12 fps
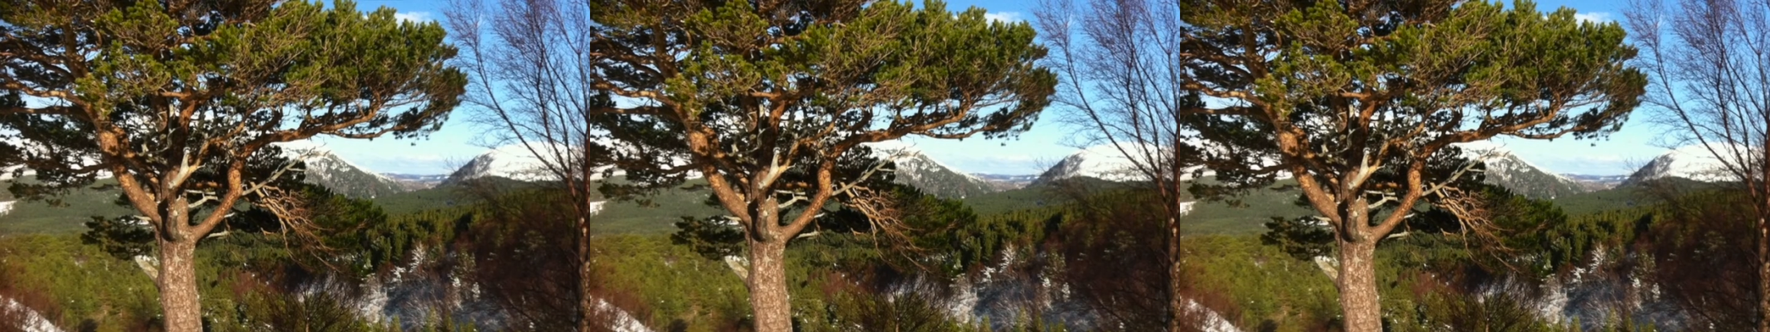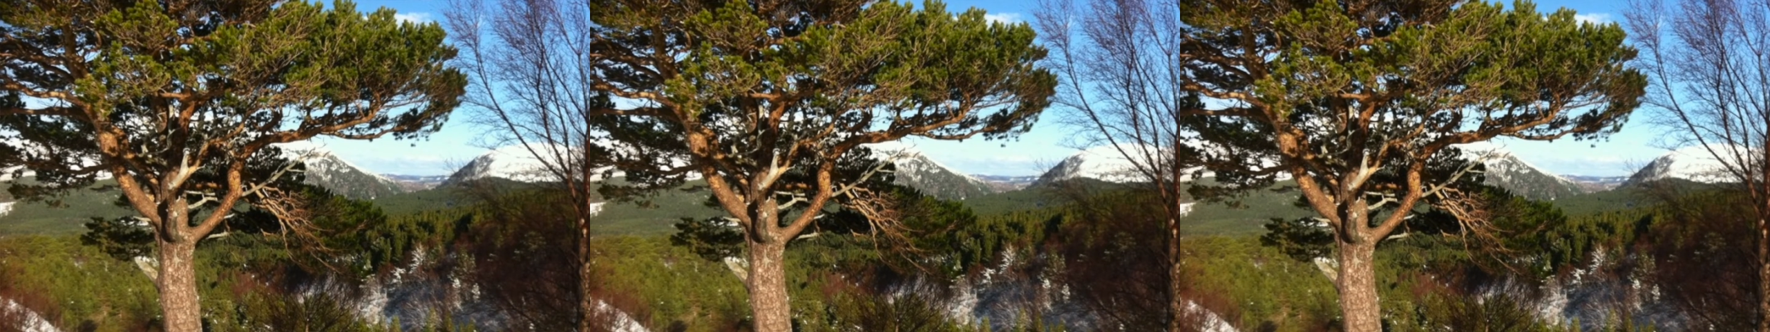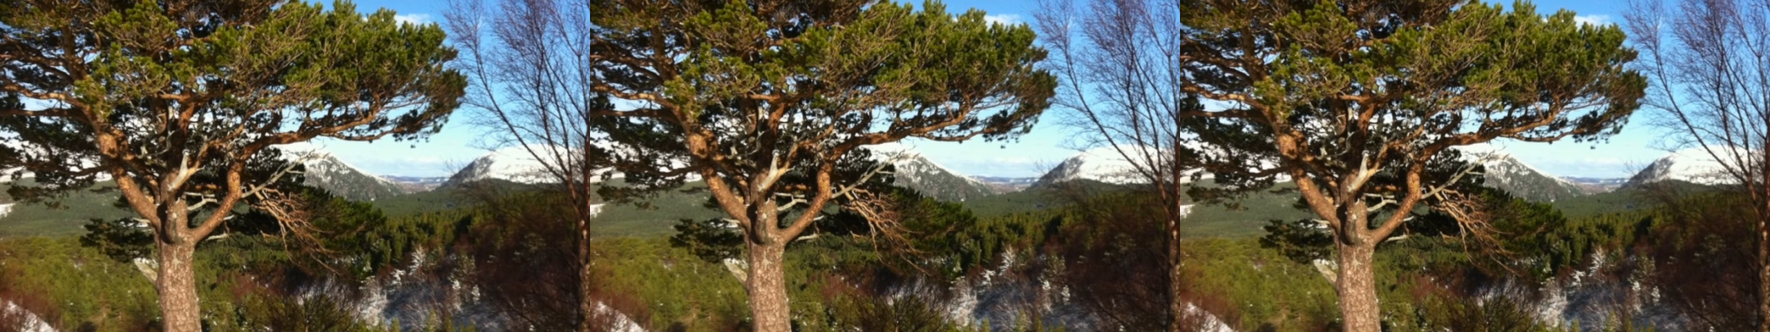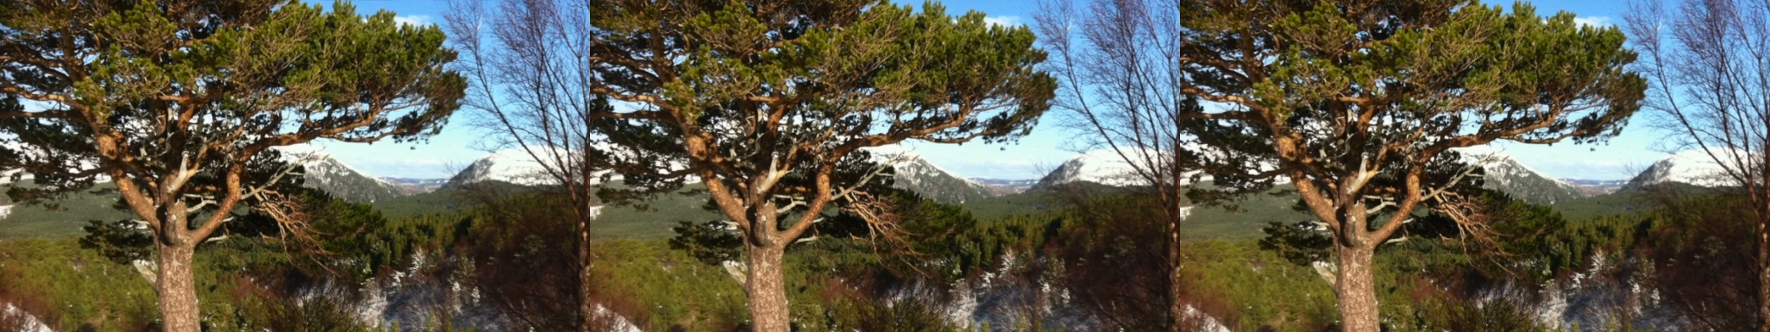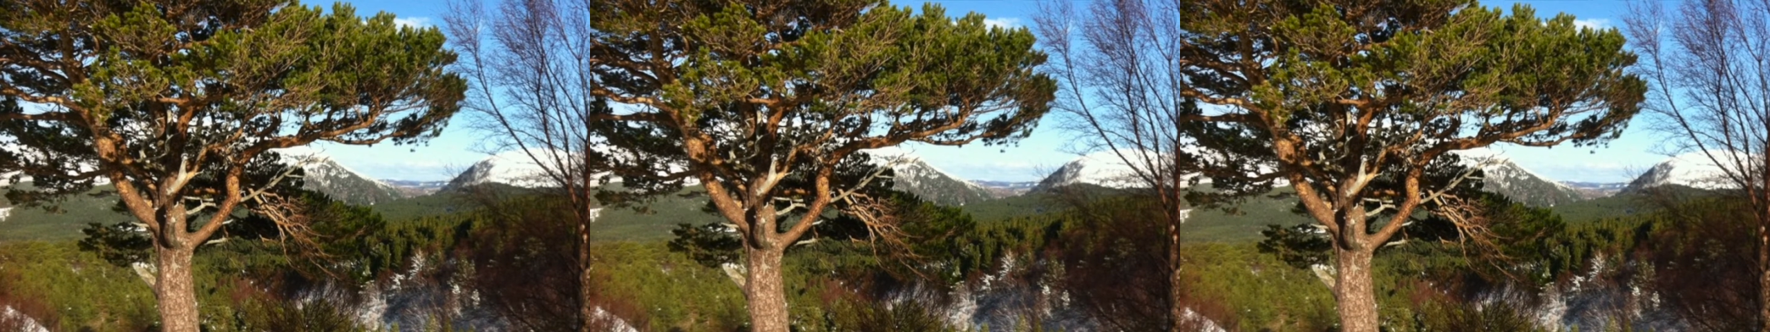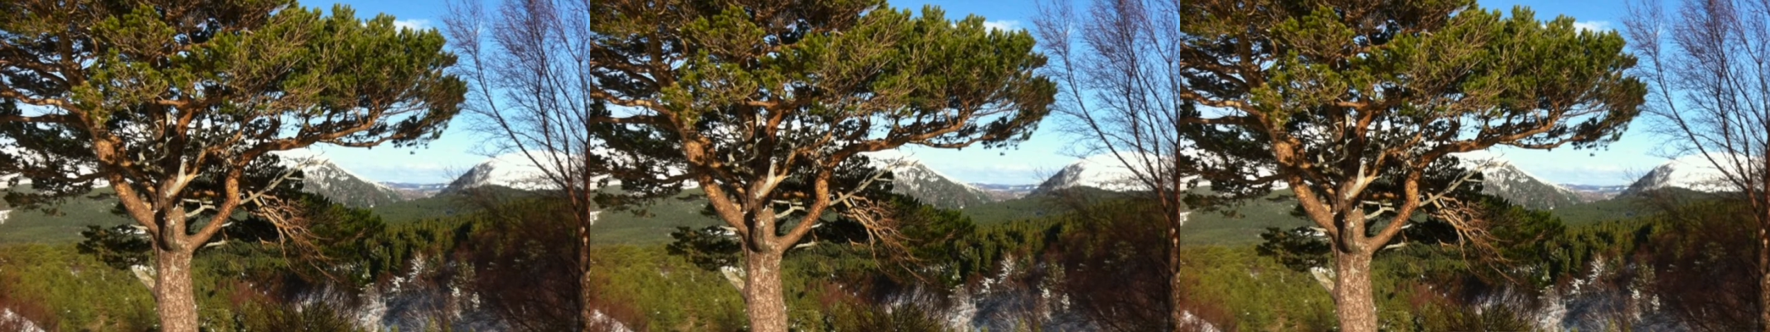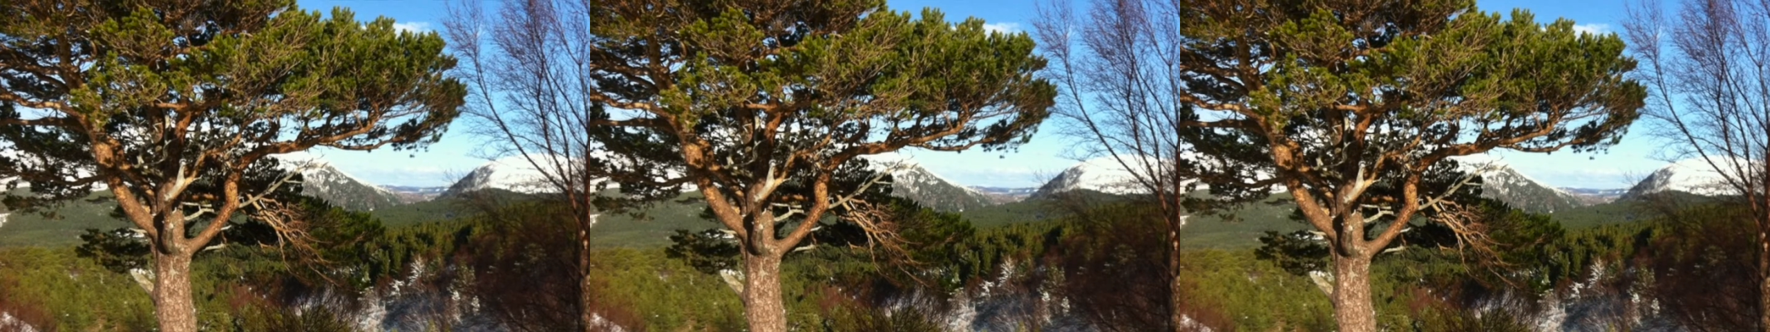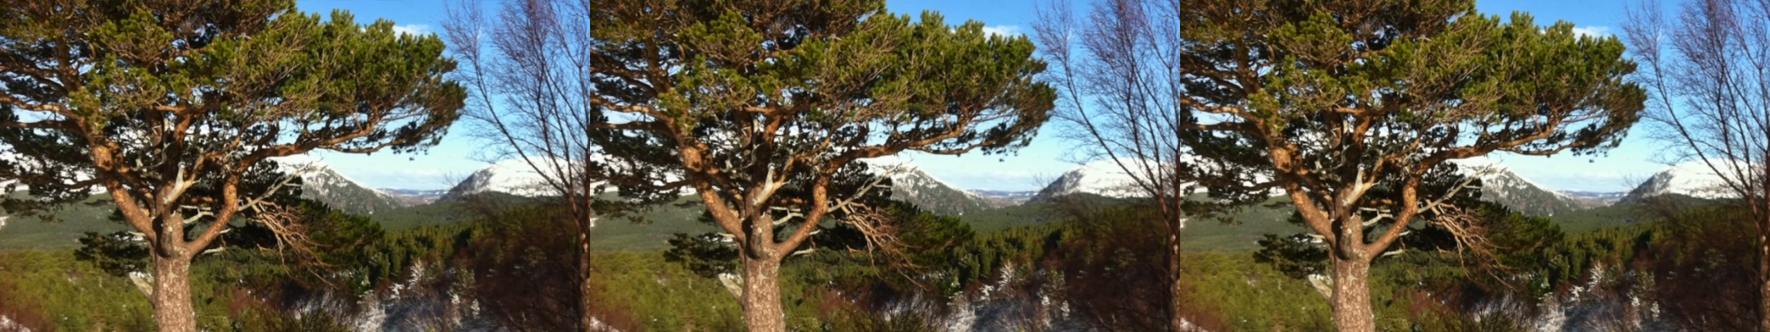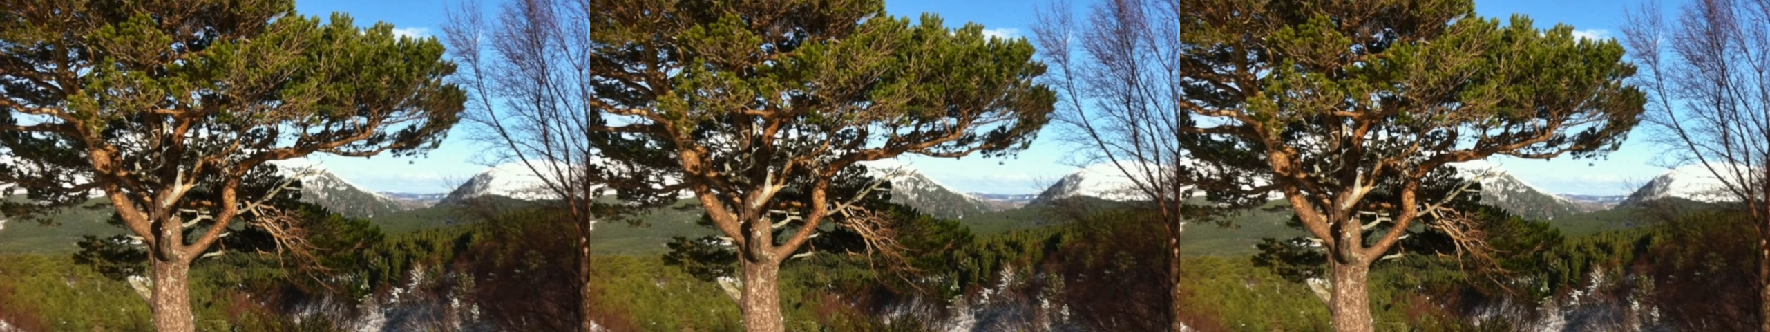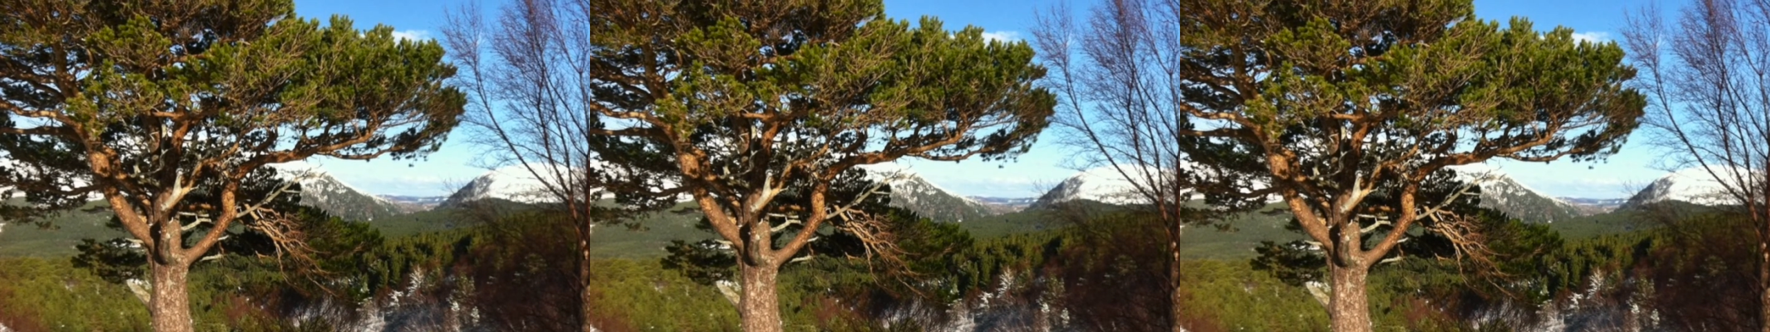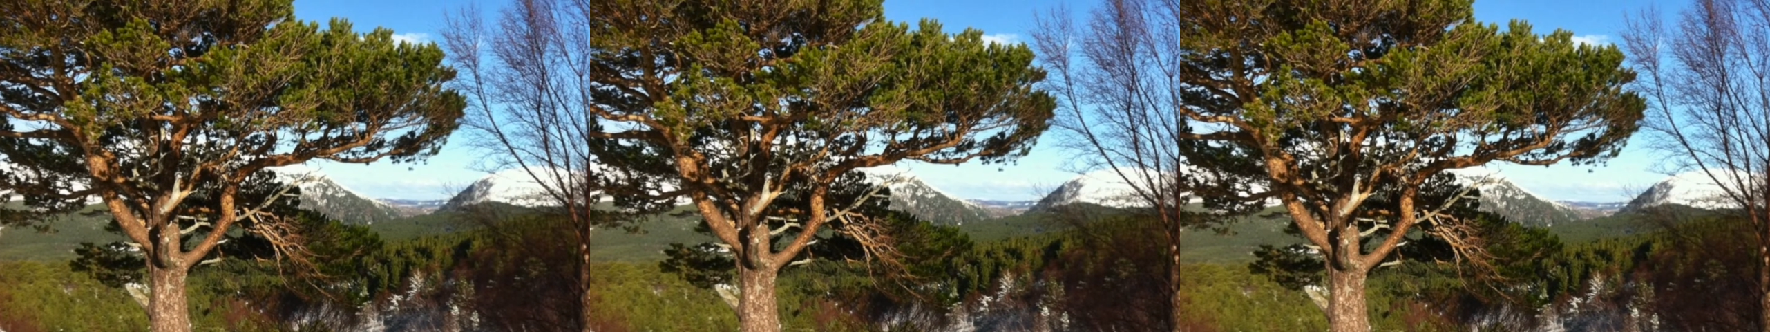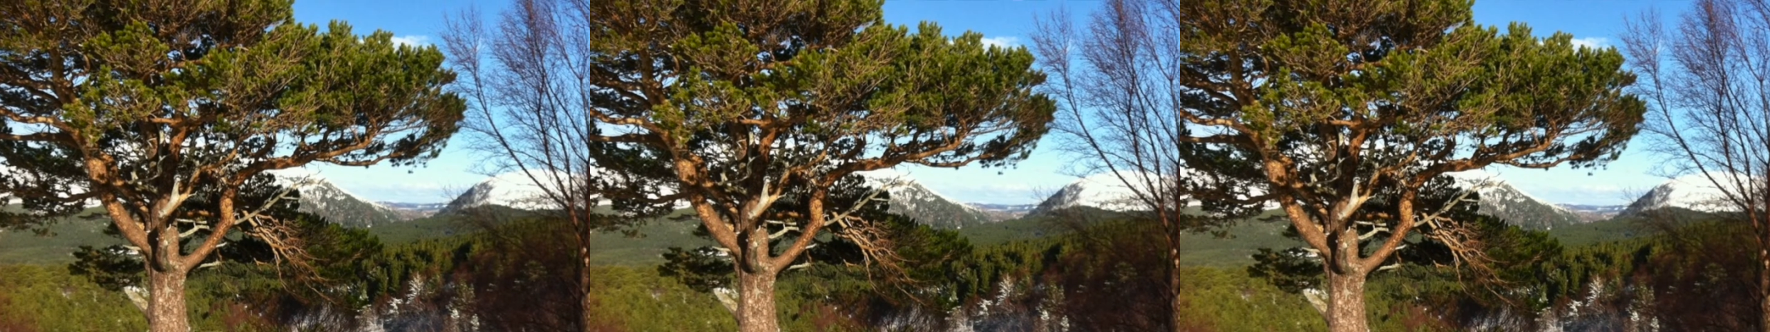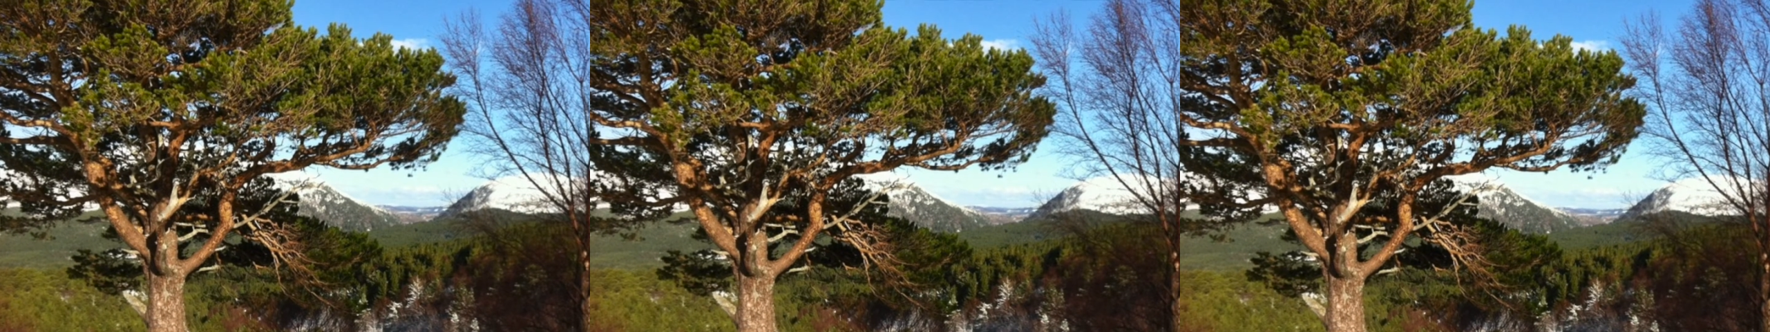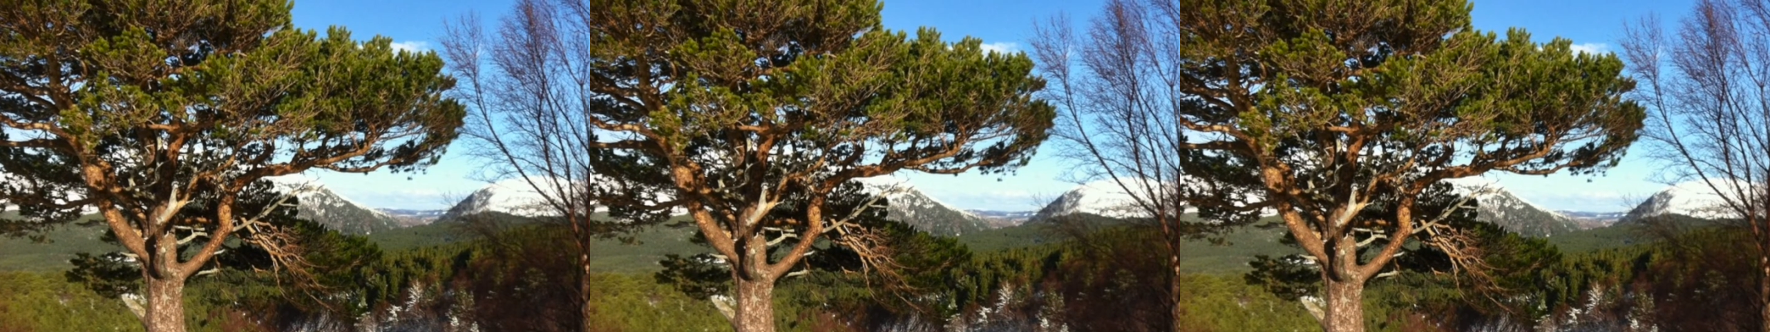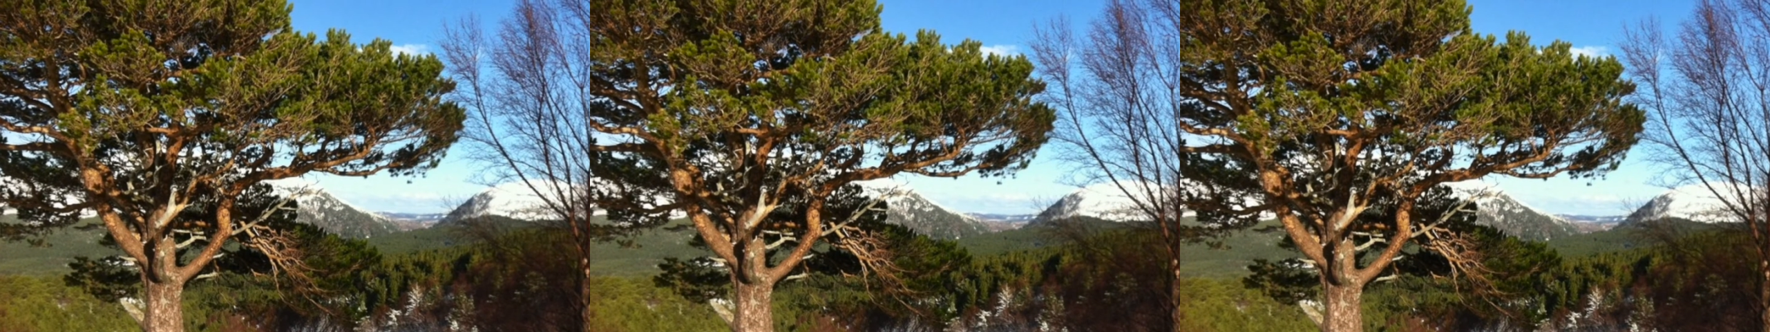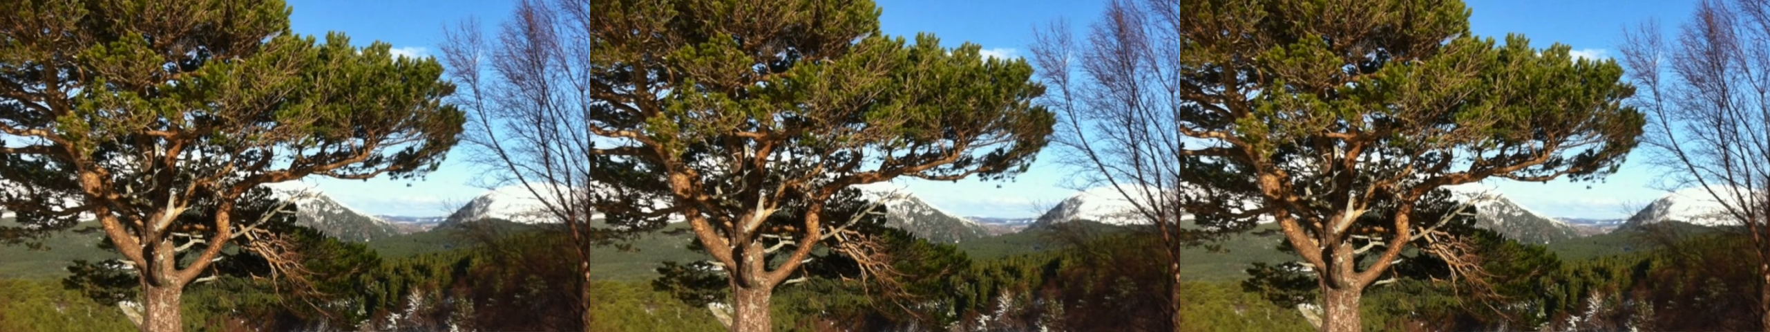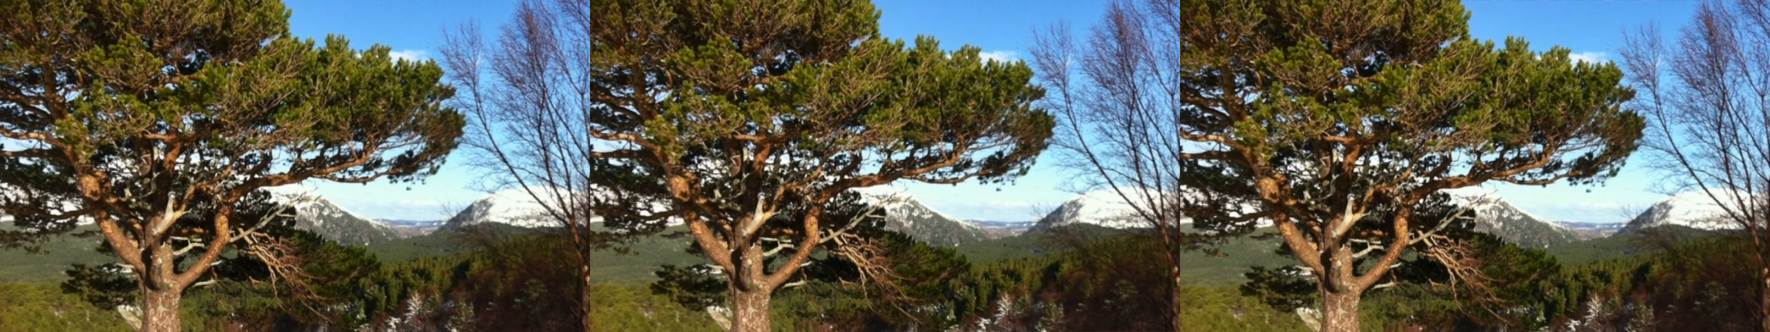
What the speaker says: (no speaker visible)